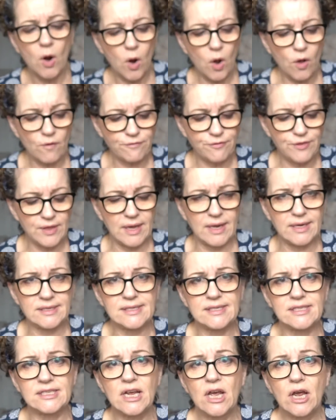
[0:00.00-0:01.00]
of
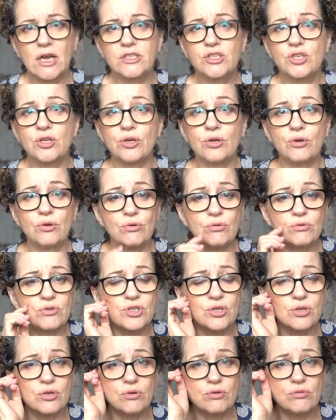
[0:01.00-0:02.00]
this to
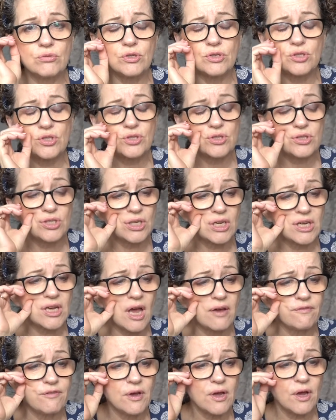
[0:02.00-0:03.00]

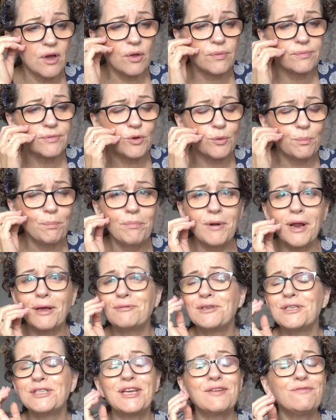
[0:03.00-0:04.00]
cover
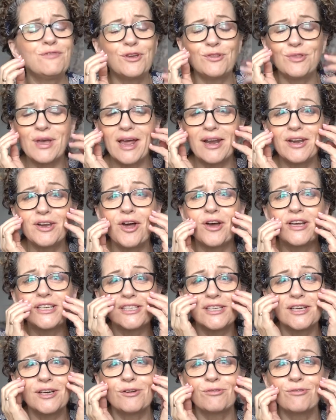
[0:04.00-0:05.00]
give you that
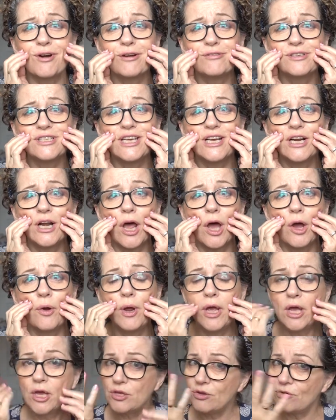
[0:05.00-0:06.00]
nice little rosy glow.
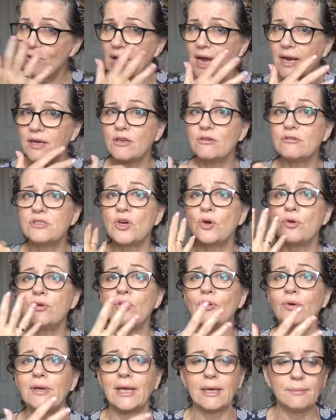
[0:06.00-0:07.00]
You can use it on
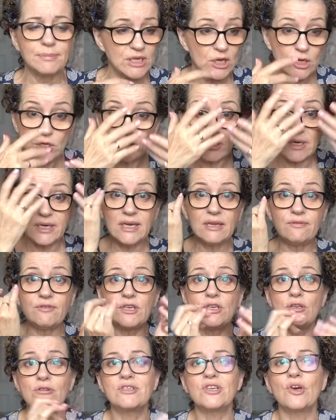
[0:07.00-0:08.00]
your lips. You can
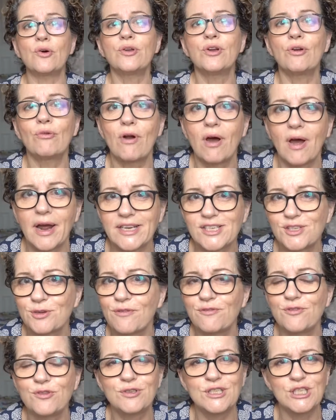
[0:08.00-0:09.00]
even use it on your eyes. So
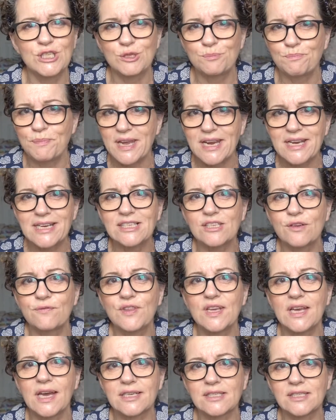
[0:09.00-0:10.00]
if speed is of
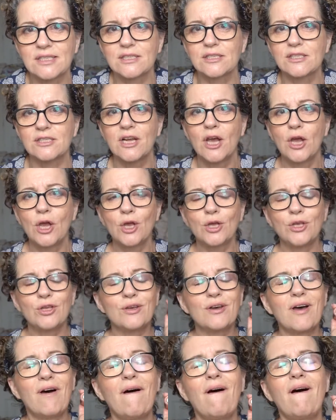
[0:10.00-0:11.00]
the essence,
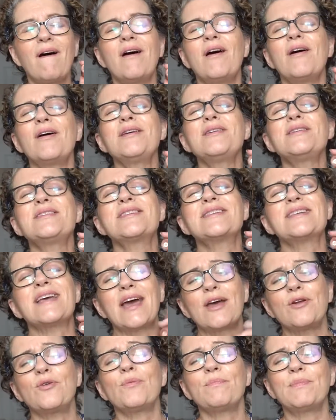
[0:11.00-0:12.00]
I
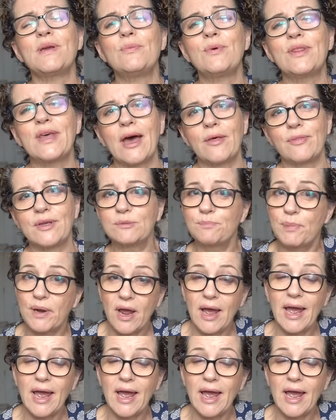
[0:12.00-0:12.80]
cannot be without this. But